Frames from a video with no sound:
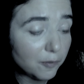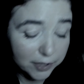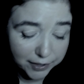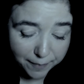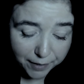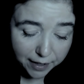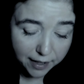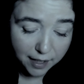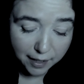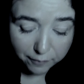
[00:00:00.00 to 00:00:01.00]
Something
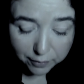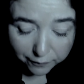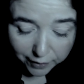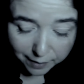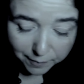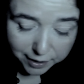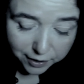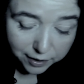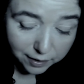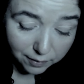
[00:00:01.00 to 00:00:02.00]
that I would very
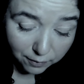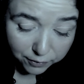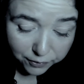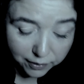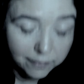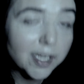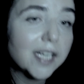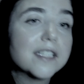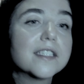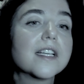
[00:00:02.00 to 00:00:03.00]
much also
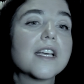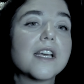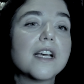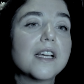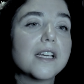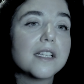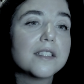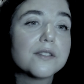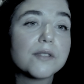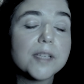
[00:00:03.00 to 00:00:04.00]
advise
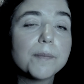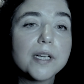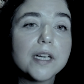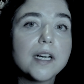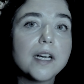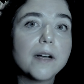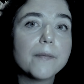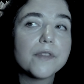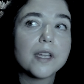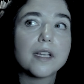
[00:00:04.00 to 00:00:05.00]
is to keep a
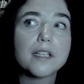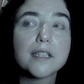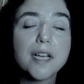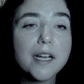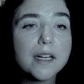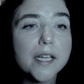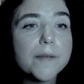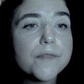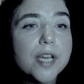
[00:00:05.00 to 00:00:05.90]
diary.